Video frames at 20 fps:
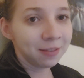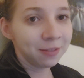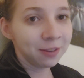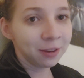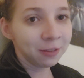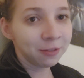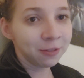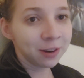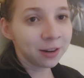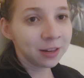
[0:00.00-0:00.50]

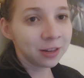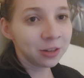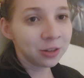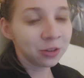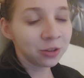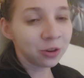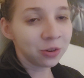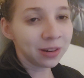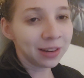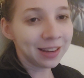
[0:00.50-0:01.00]
feel free to
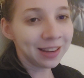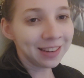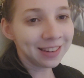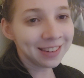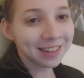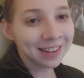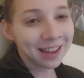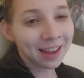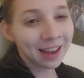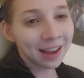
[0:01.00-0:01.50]

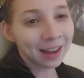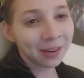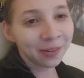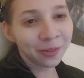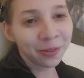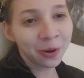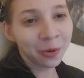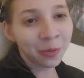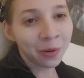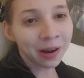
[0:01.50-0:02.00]
donate. I
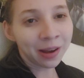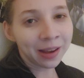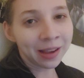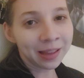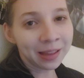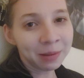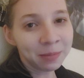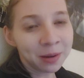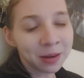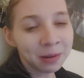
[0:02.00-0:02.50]
don't know why
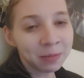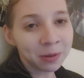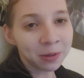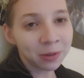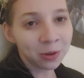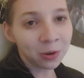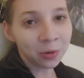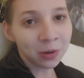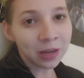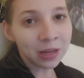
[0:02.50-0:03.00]
anybody
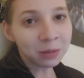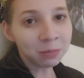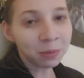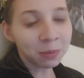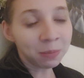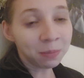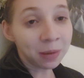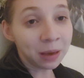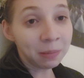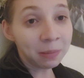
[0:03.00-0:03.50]
would donate,
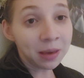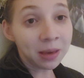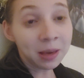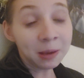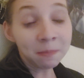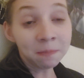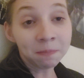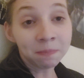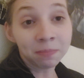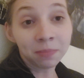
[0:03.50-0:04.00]
but
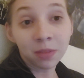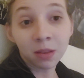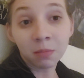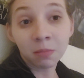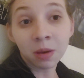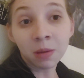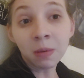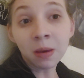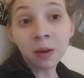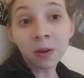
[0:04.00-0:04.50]
maybe
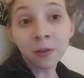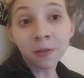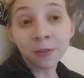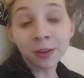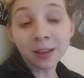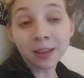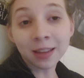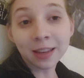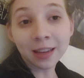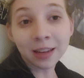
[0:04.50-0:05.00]
you're
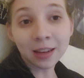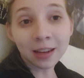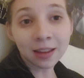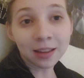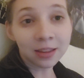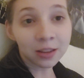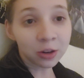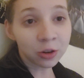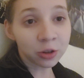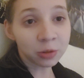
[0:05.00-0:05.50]

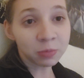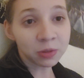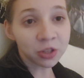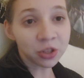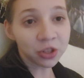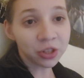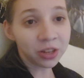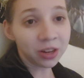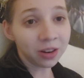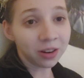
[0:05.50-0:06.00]
feeling the Christmas
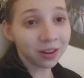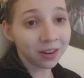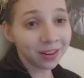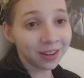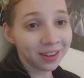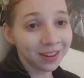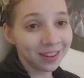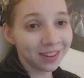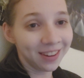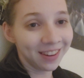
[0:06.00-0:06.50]
cheer,
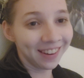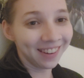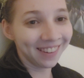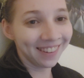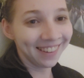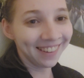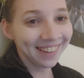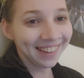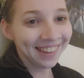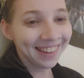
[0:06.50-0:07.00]
you know?
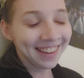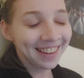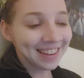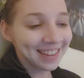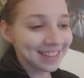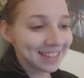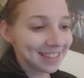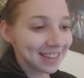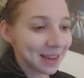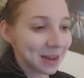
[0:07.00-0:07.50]

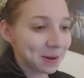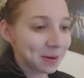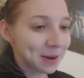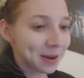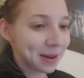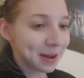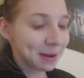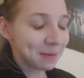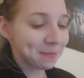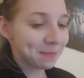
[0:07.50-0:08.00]

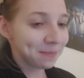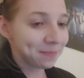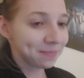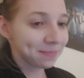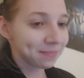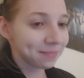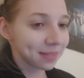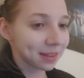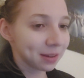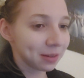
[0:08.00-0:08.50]
So
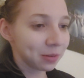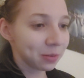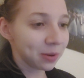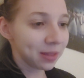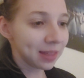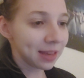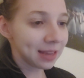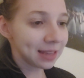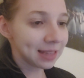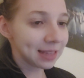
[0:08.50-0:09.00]

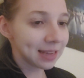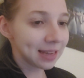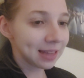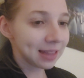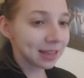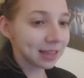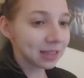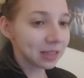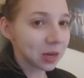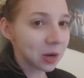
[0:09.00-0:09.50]
with that said,
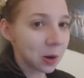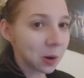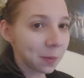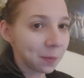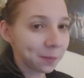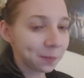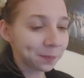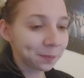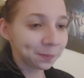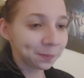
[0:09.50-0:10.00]
let's go.